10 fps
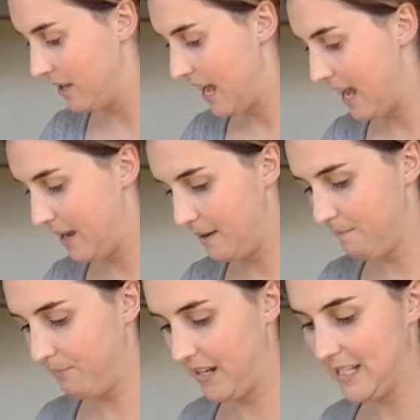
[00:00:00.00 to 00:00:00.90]

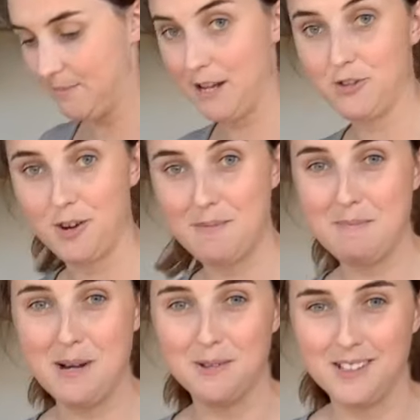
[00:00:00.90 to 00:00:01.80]
I just about dropped my
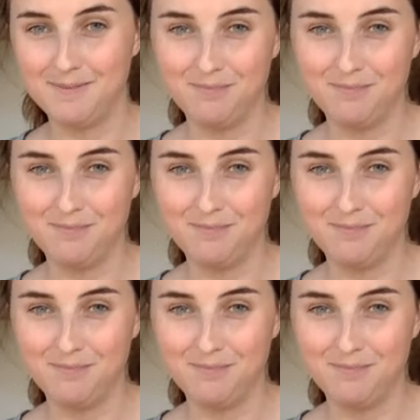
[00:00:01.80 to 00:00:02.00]
milk.